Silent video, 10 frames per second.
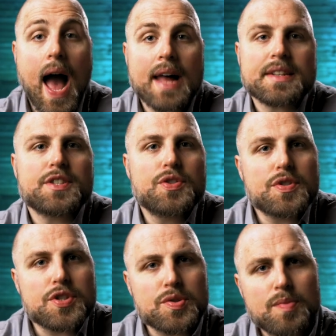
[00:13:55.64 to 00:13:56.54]
And to
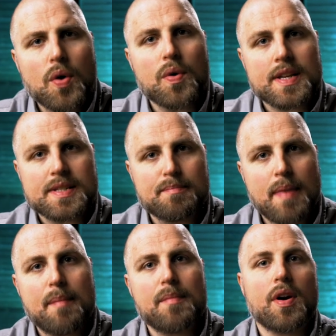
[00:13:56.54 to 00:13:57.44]
smoke as a
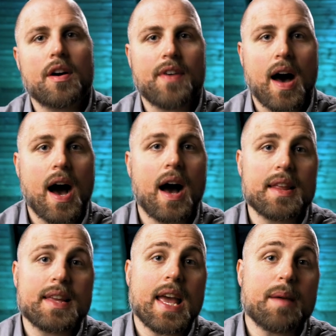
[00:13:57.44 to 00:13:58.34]
member of a
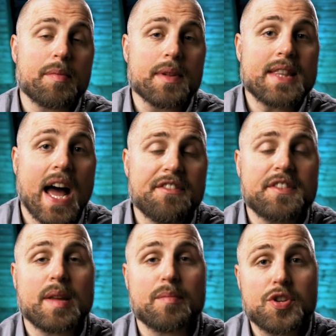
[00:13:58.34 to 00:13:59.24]
highly capable dive
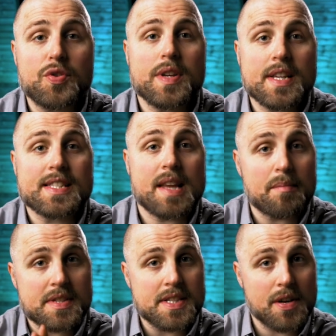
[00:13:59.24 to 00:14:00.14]
team doing
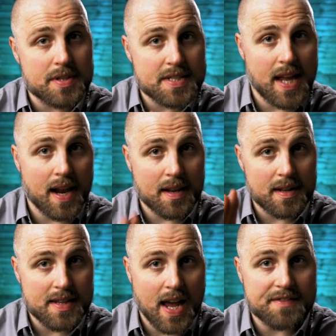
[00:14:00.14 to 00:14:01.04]
some serious
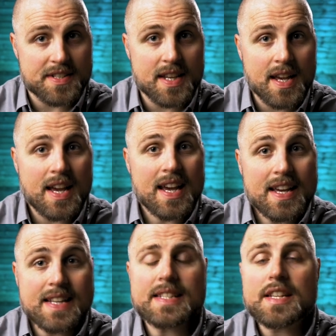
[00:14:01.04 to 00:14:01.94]
technical dives
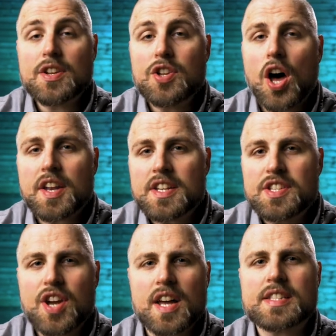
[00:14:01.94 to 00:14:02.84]
is not
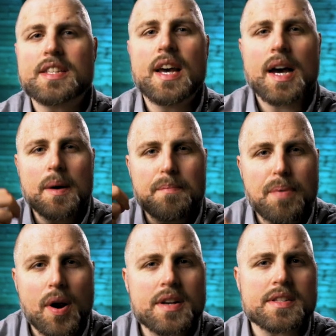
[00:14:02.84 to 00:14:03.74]
just a
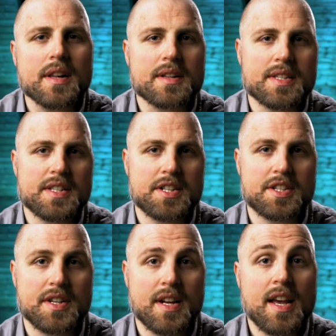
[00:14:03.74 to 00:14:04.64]
personal
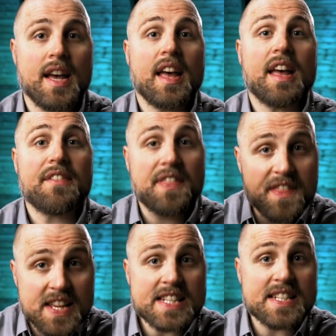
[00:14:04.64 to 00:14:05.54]
decision. If
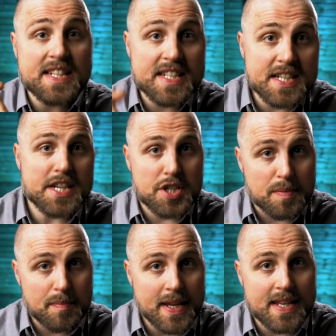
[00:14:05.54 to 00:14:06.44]
this
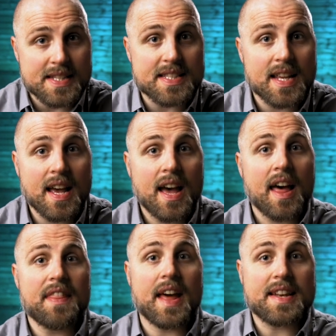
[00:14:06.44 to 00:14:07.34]
decision means
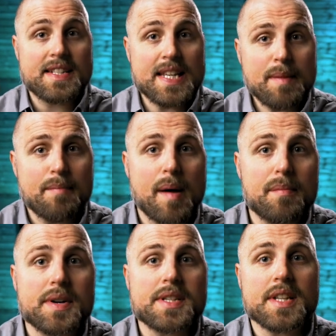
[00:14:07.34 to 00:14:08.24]
that team
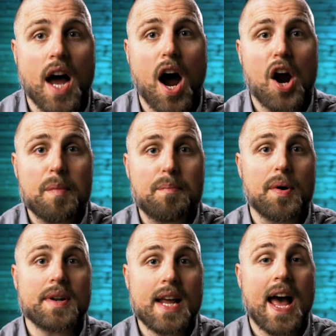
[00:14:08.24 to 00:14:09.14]
members are
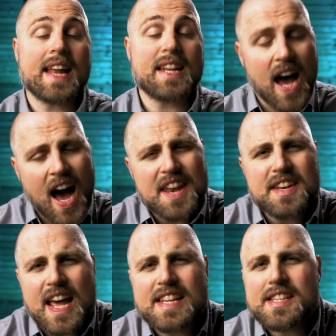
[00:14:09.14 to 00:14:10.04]
put at
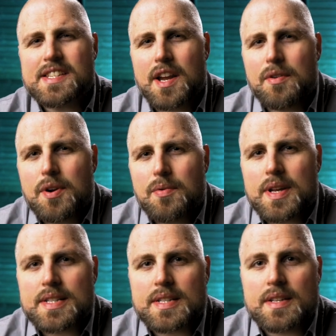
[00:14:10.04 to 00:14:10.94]
unnecessary
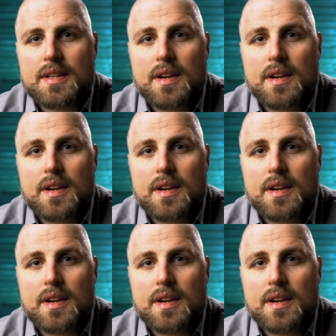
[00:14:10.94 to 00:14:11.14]
risk.